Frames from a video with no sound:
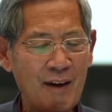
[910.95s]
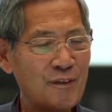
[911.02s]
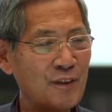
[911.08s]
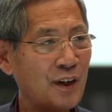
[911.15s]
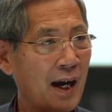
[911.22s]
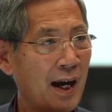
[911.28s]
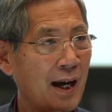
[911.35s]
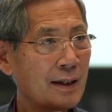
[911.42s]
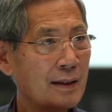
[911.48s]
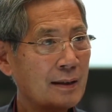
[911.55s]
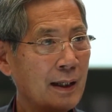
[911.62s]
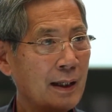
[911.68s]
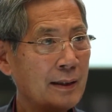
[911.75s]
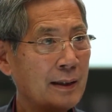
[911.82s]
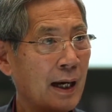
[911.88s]
did the
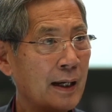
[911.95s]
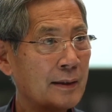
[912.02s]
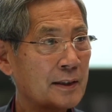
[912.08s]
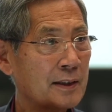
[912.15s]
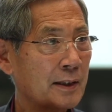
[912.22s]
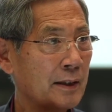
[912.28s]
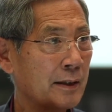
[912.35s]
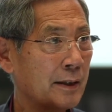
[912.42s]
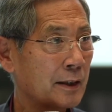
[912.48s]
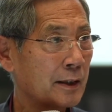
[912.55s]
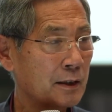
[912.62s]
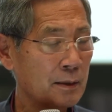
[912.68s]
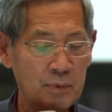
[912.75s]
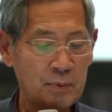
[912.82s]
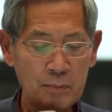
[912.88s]
responsible
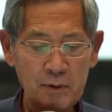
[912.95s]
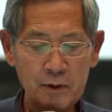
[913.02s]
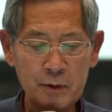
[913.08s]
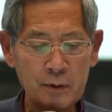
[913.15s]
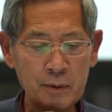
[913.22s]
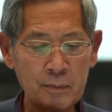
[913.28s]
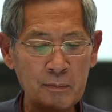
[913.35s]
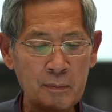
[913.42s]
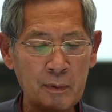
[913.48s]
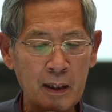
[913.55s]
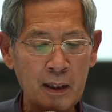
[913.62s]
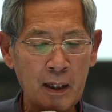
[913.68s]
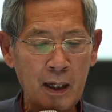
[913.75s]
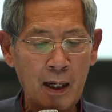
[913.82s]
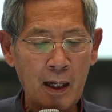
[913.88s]
German authority,
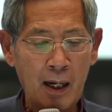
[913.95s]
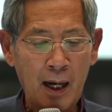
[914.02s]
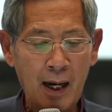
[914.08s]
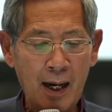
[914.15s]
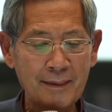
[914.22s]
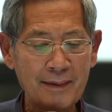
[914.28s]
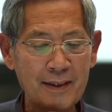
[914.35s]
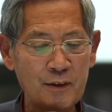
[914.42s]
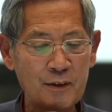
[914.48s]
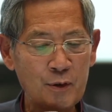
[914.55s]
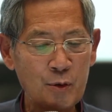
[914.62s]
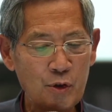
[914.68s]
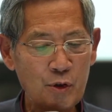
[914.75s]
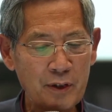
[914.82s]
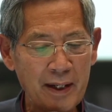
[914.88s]
the
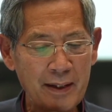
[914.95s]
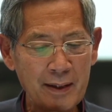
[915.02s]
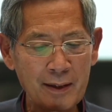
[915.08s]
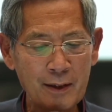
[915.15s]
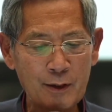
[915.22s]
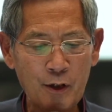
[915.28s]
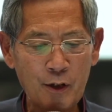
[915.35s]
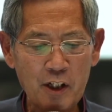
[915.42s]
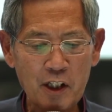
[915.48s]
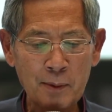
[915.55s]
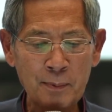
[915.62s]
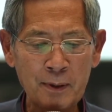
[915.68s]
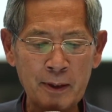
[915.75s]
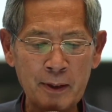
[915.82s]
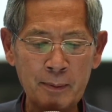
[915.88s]
Paul-Ehrlich
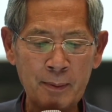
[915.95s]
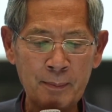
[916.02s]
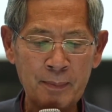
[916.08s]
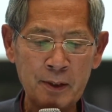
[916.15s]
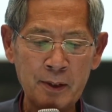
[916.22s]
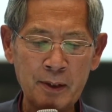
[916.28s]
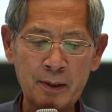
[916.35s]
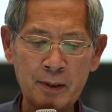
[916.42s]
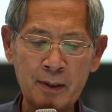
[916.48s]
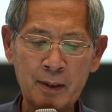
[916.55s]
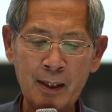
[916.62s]
Institute,